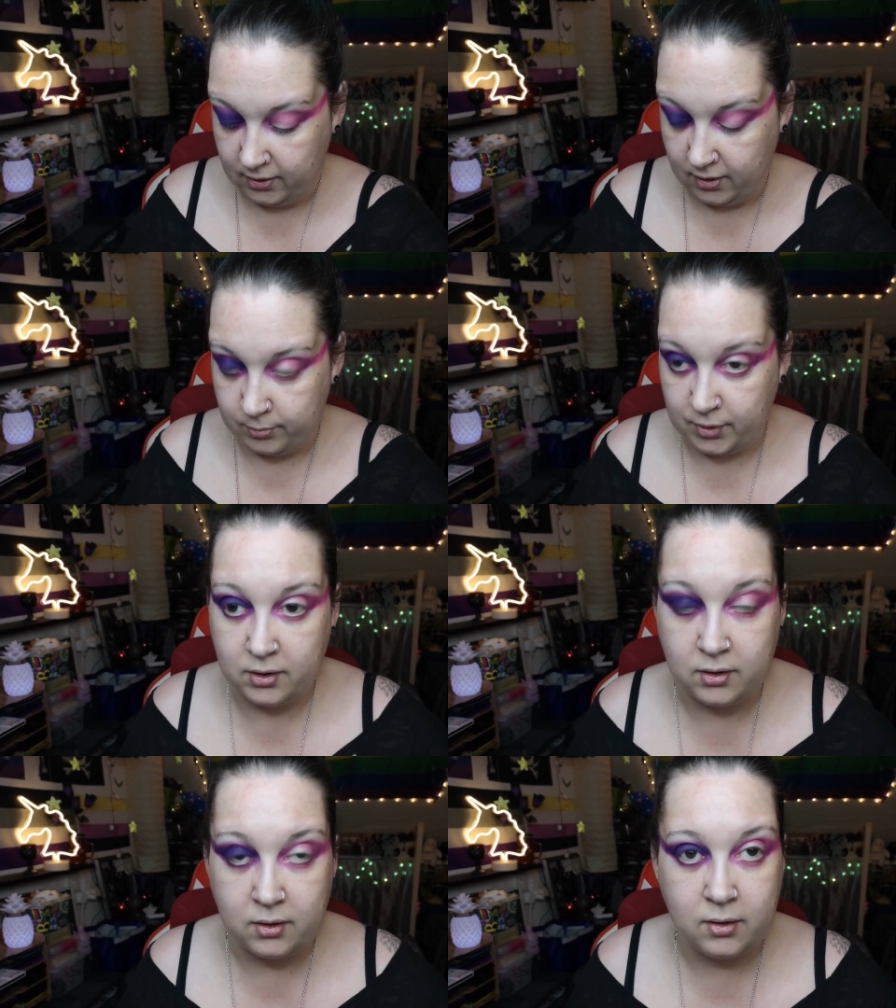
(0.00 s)
I'm going
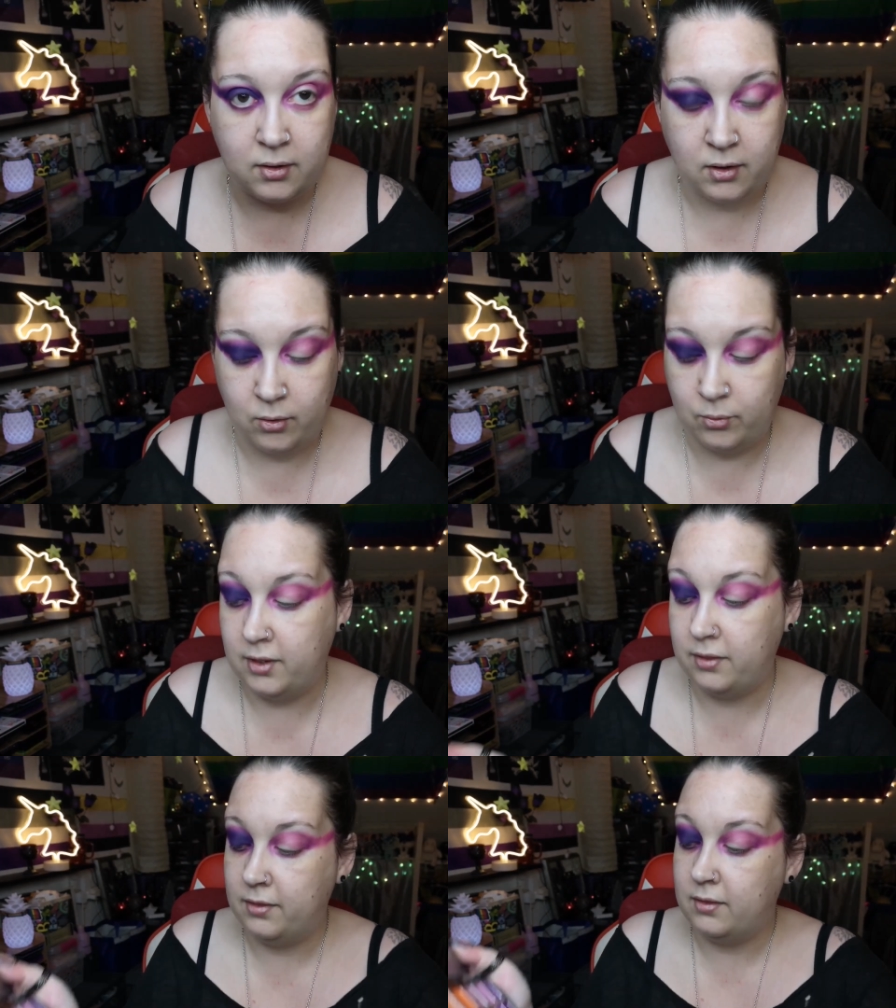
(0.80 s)
to go
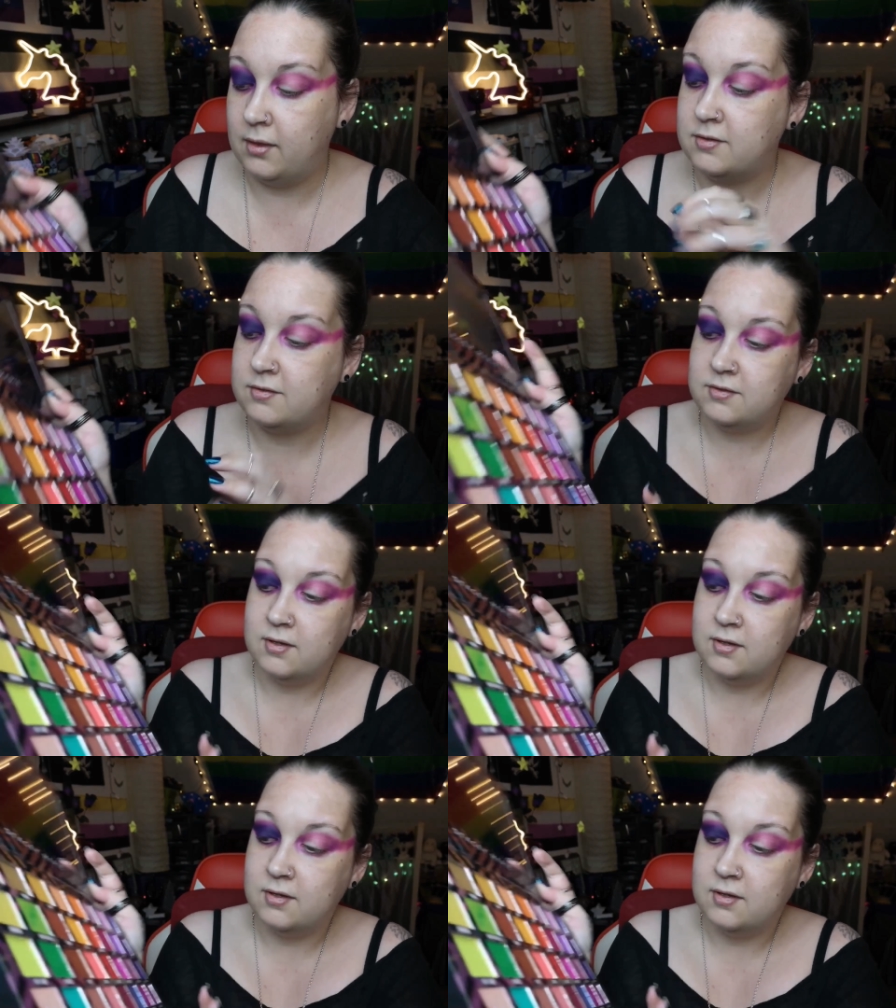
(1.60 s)
with this